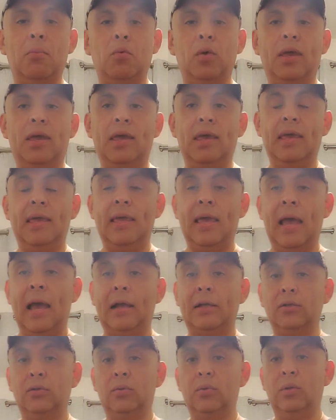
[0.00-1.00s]
we
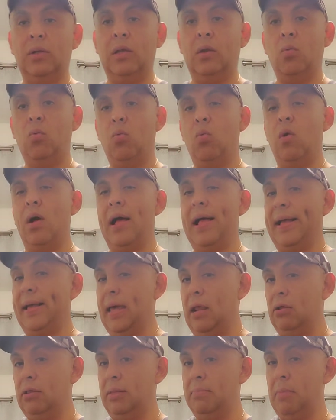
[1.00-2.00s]
actually
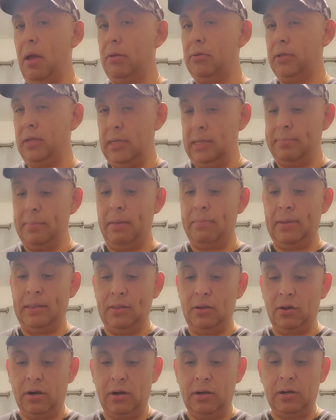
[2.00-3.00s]
walk out of the mountain, it may be
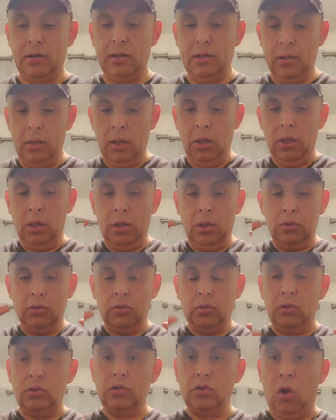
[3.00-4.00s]
dark.
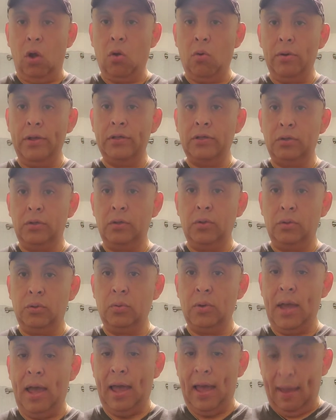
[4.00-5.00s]
So it's always good
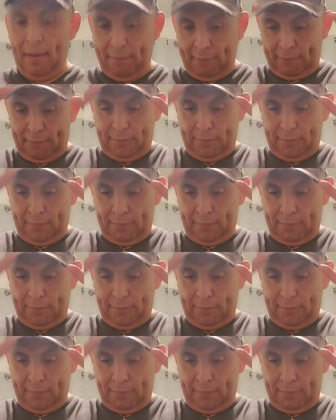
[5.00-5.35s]
to have,